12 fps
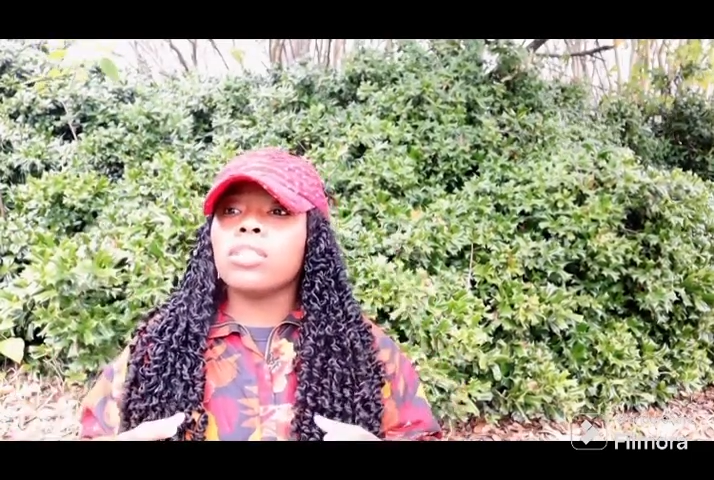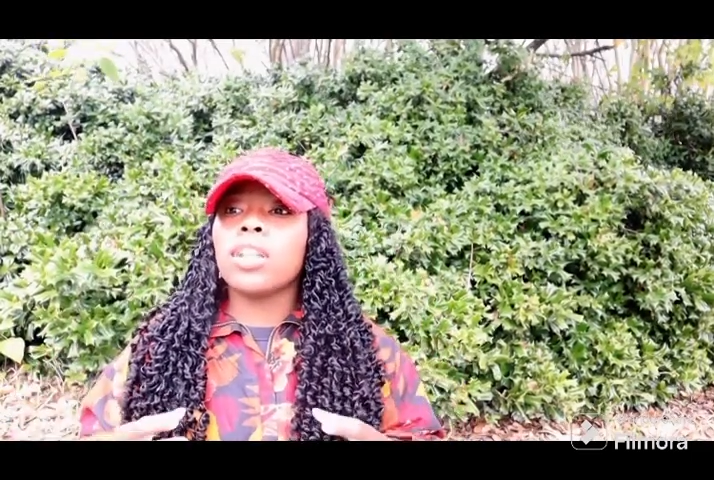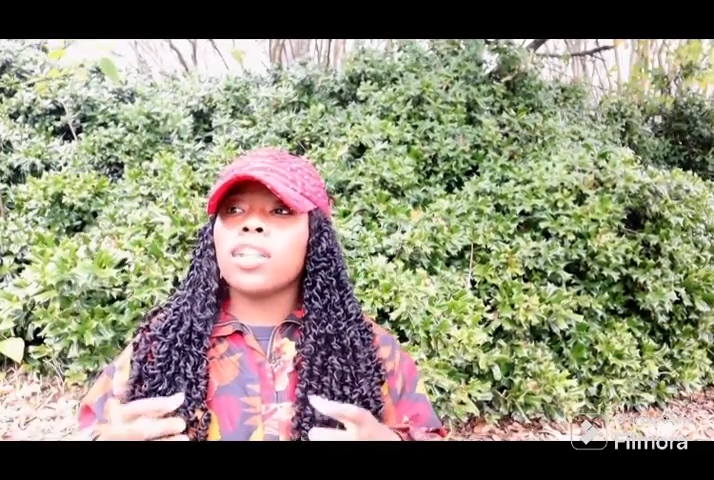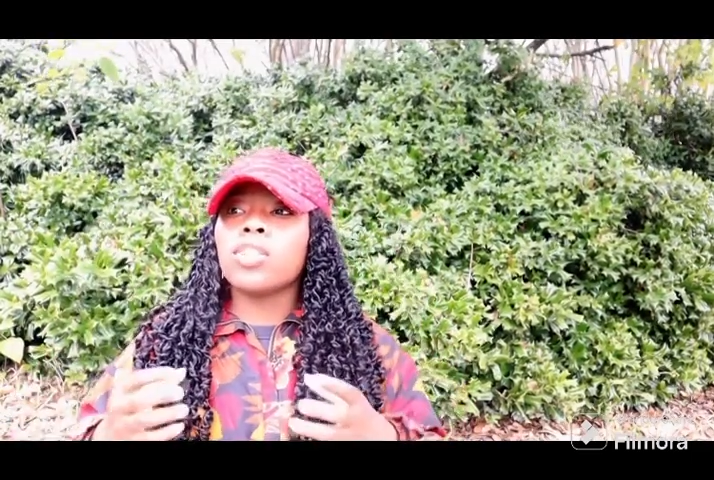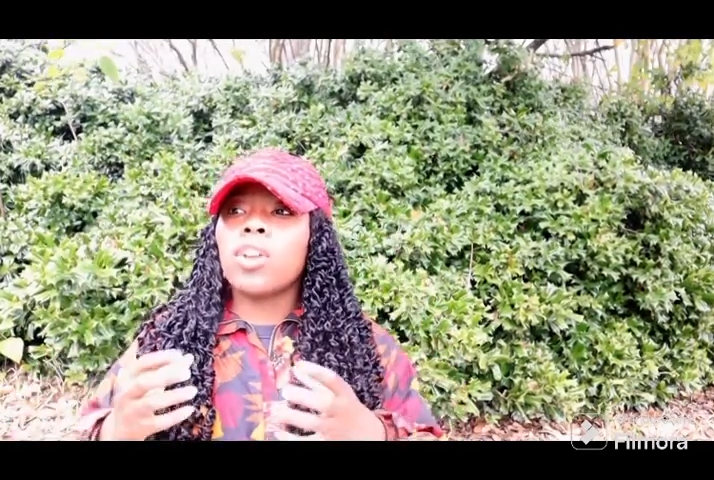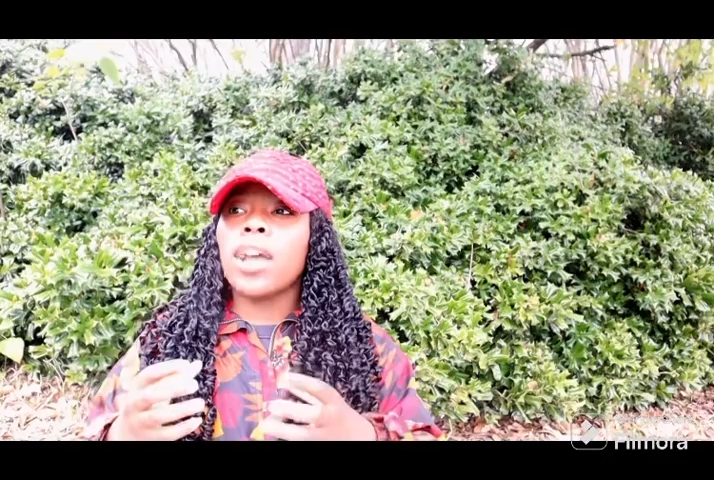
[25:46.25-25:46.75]

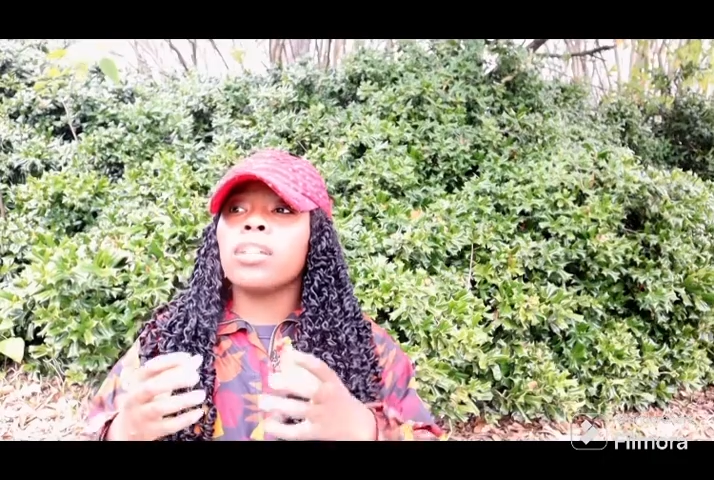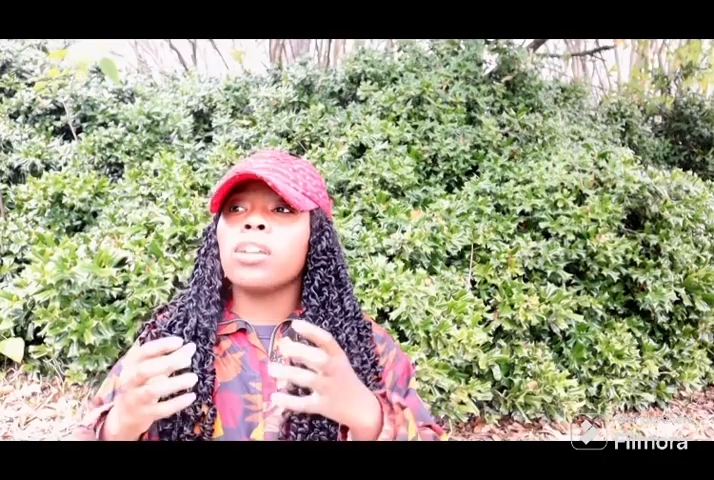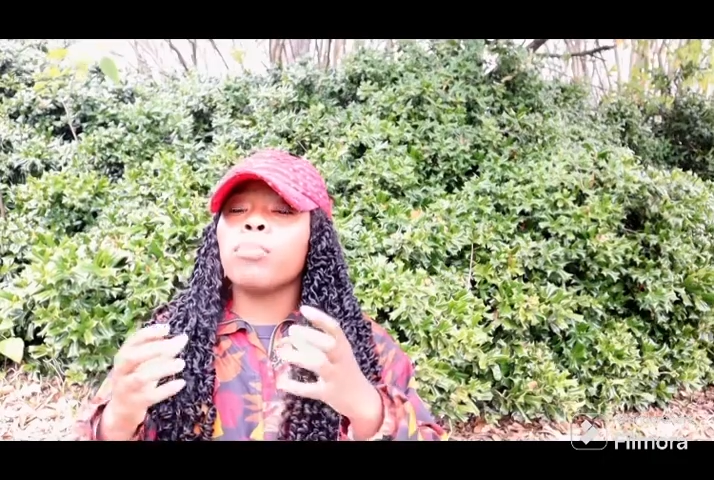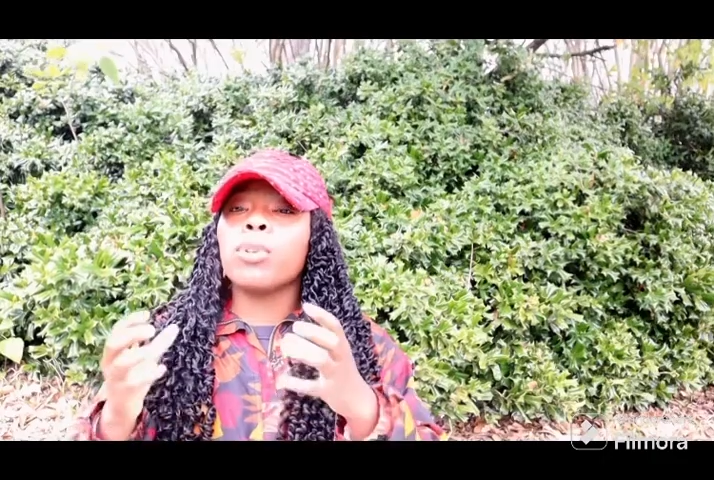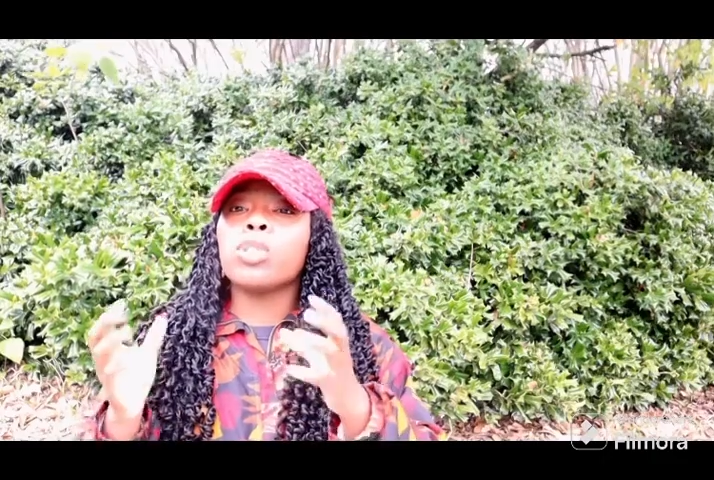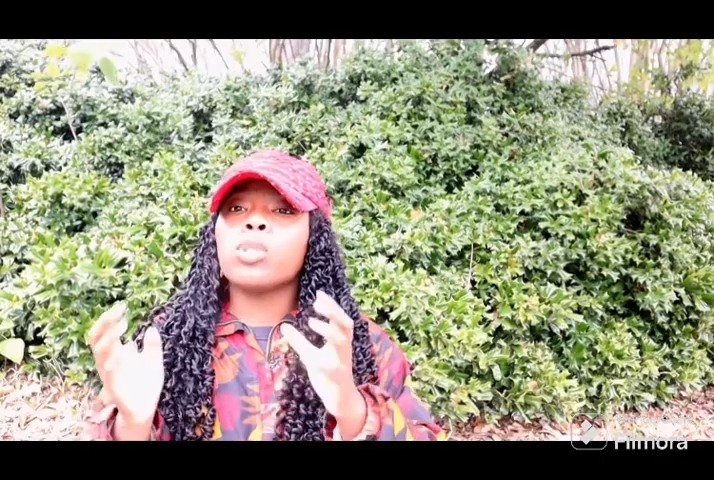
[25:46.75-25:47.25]
that tried
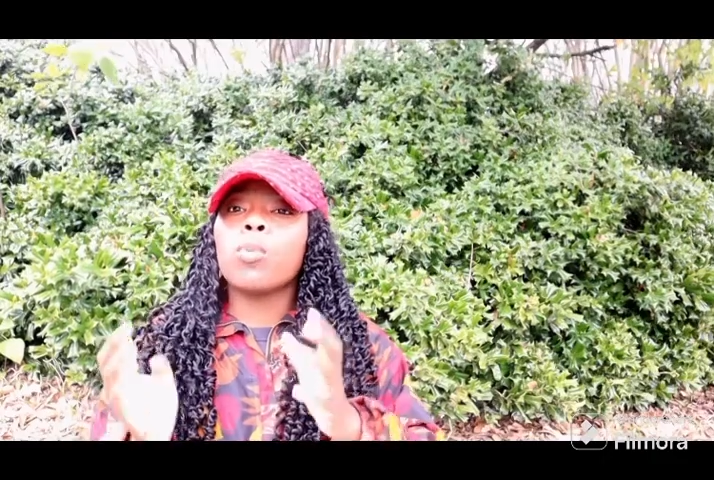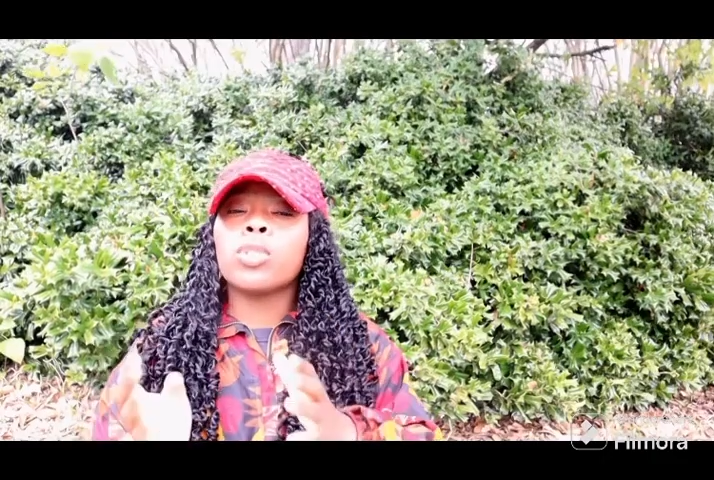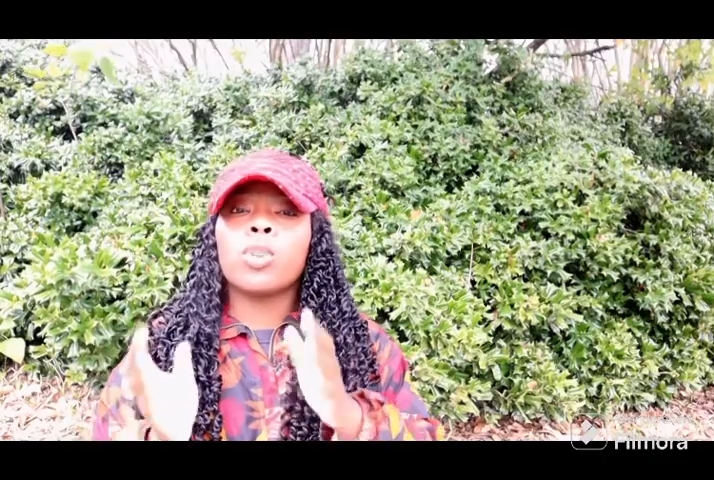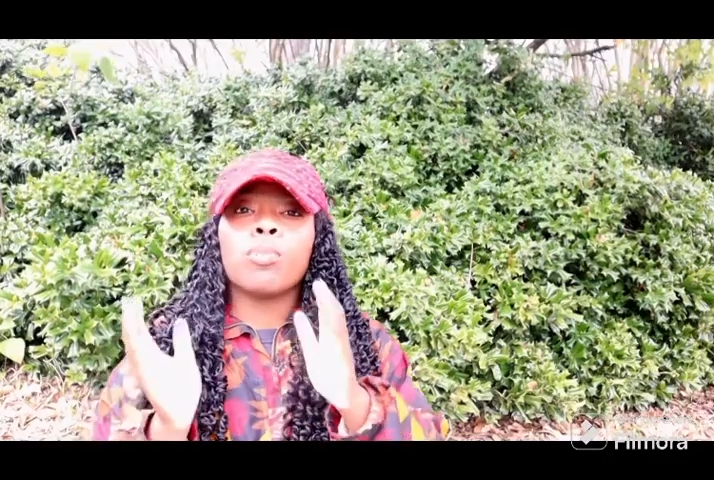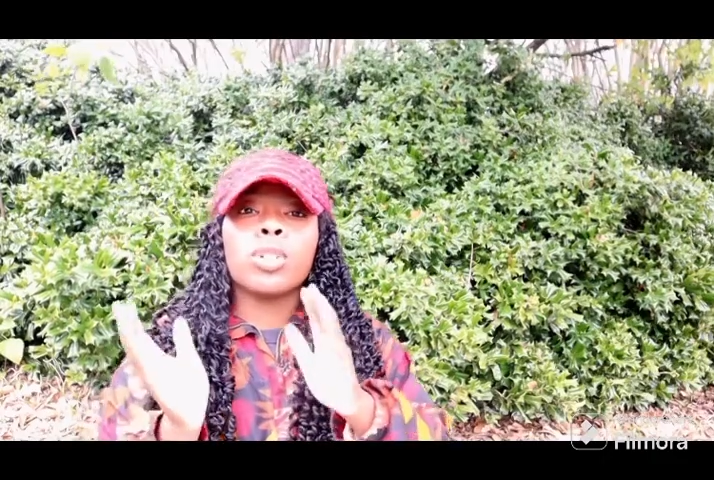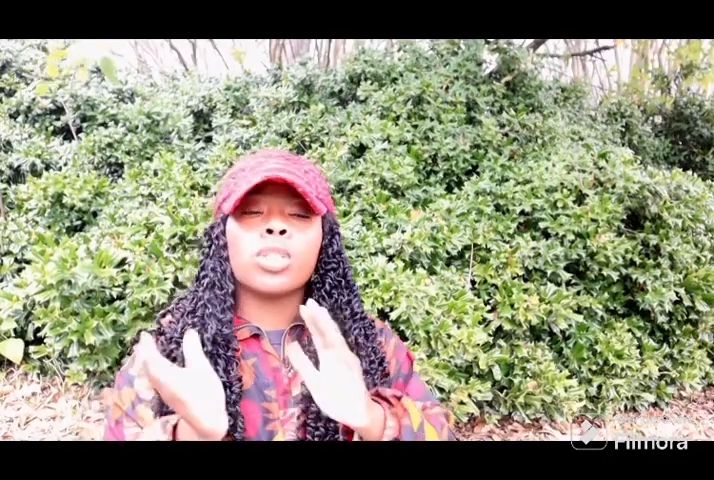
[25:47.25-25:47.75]
to pursue
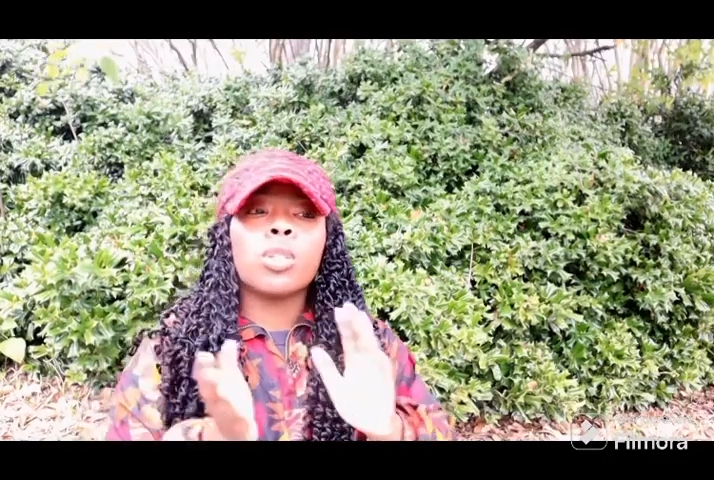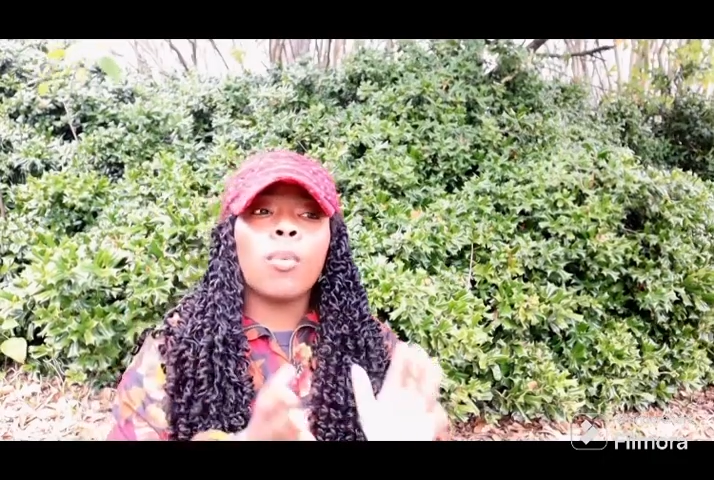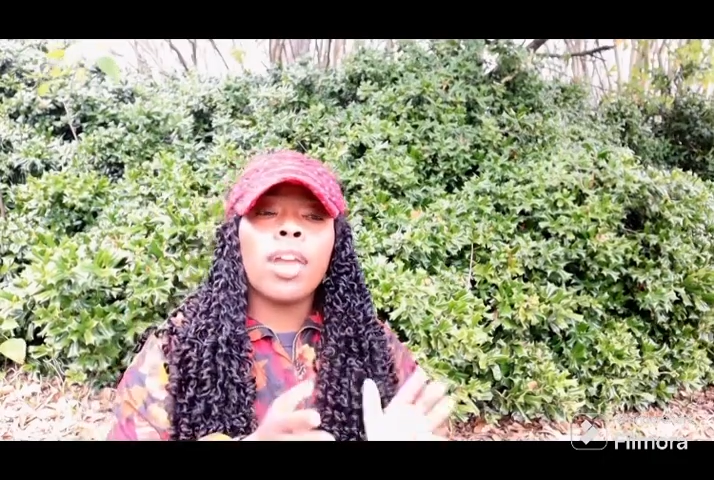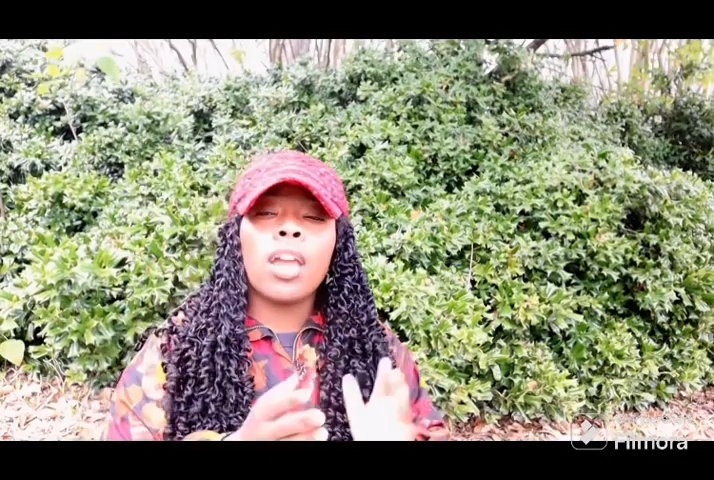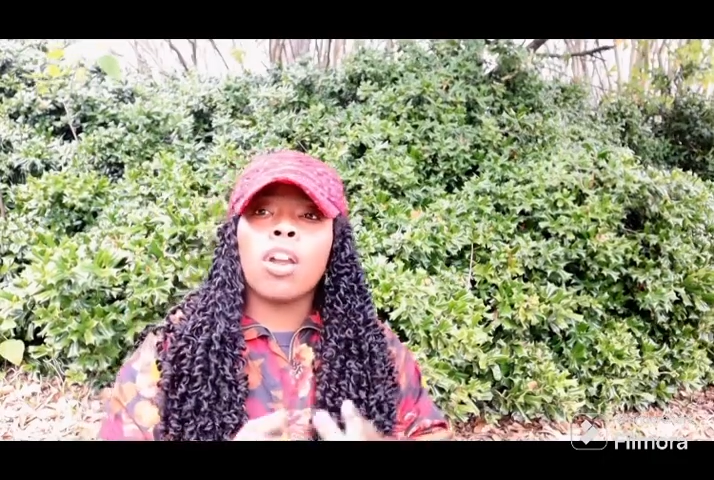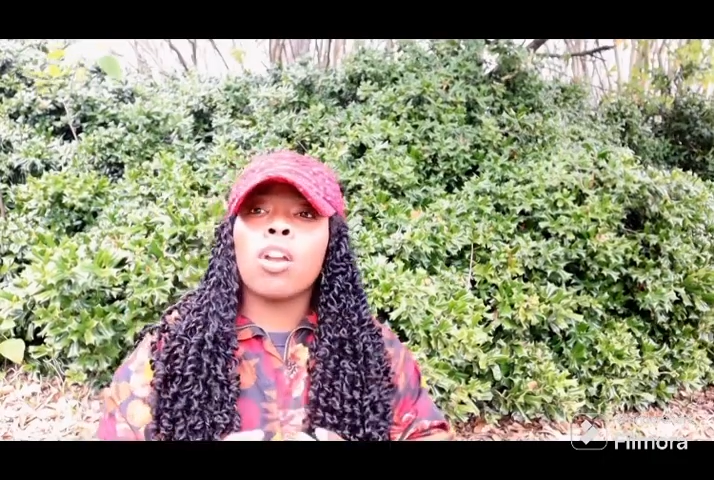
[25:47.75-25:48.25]
to
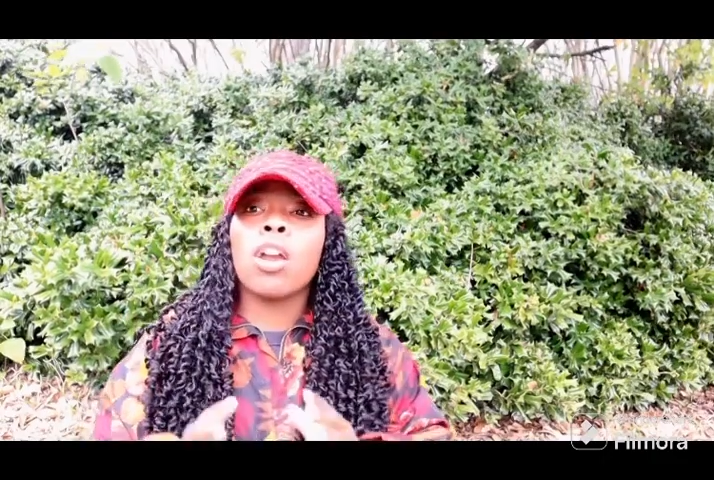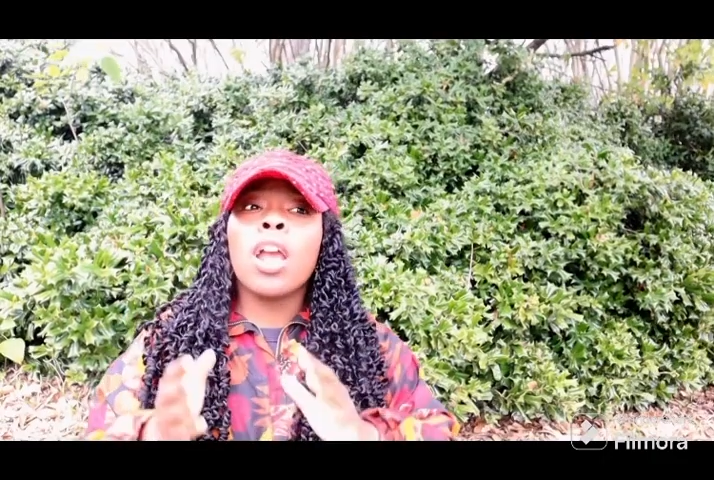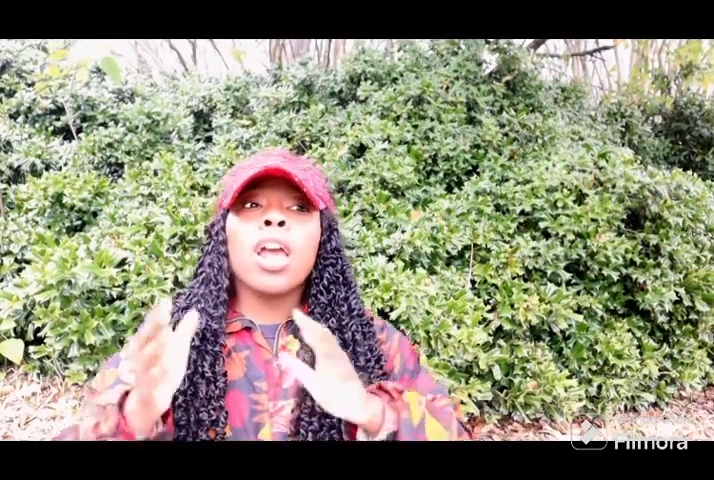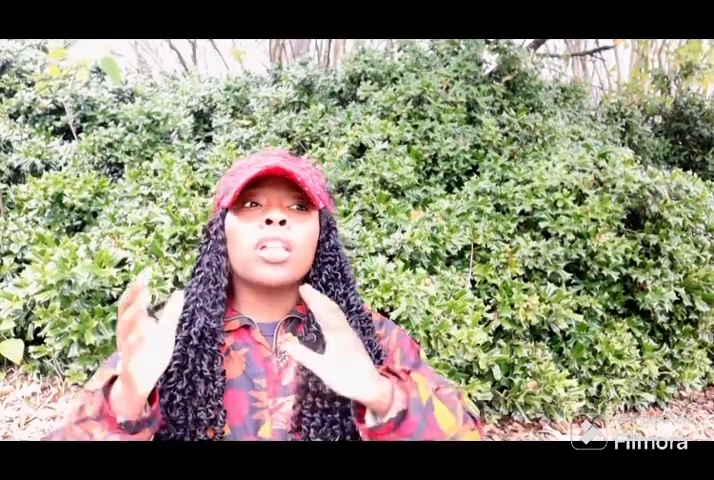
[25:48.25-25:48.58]
persuade her